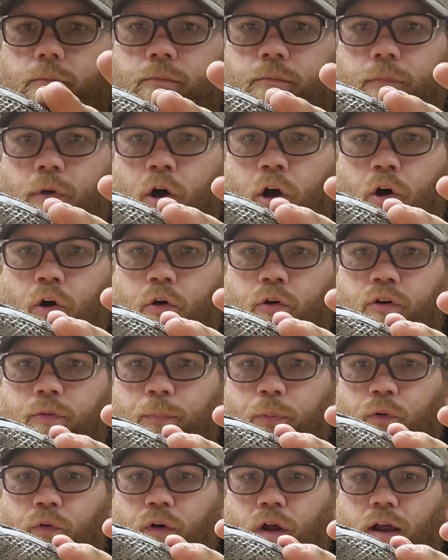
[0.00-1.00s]

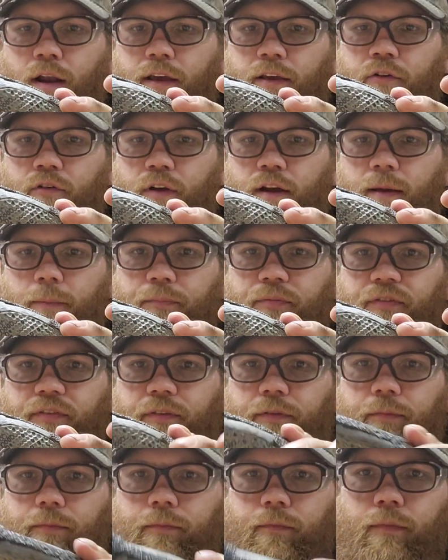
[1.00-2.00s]
Hogue Piranha
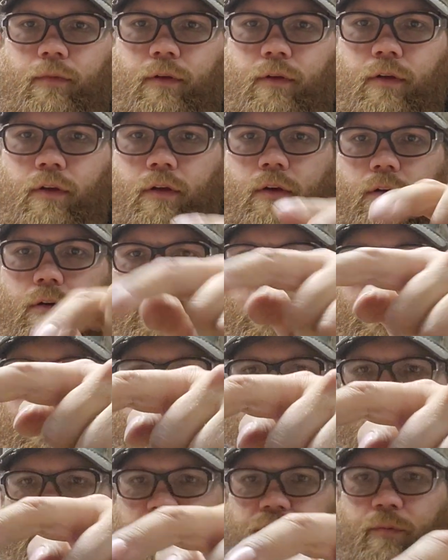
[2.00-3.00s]
grips
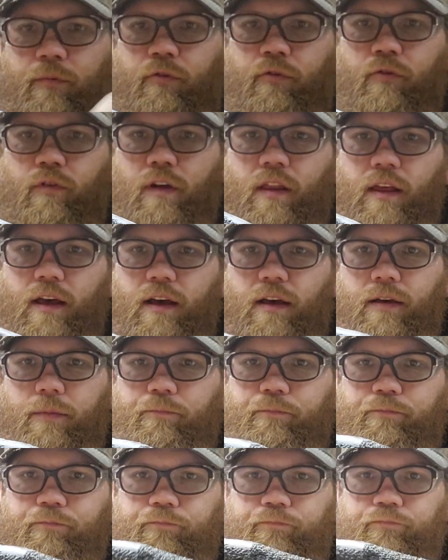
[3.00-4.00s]
with some Gorilla
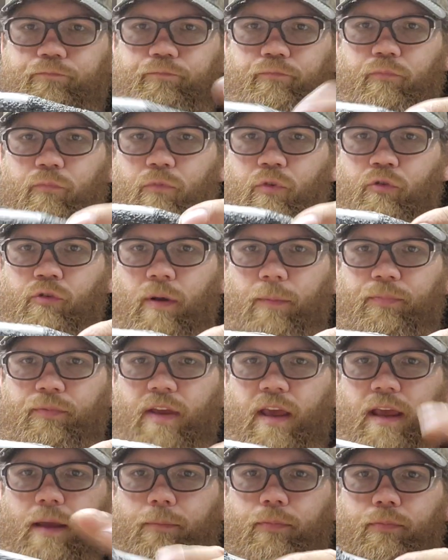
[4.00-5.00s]
grip
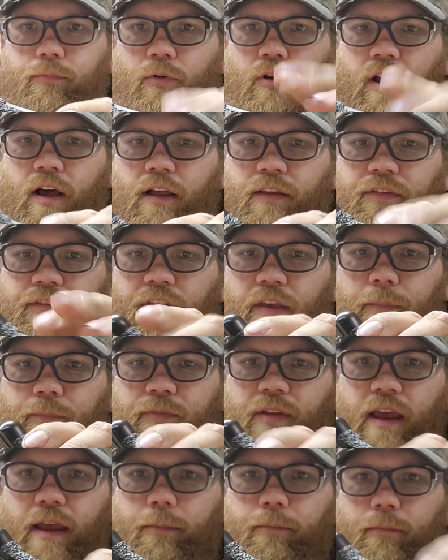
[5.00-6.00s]
tape or non-slip
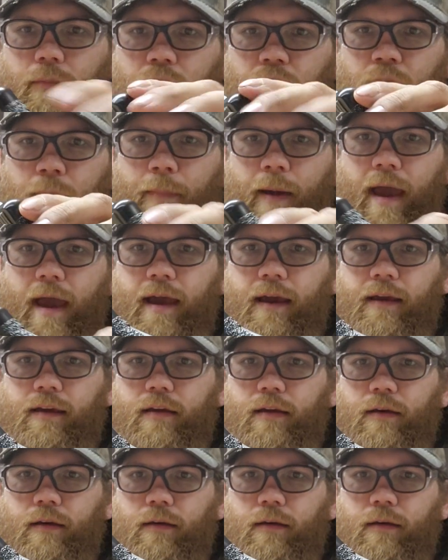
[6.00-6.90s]
tape on the back.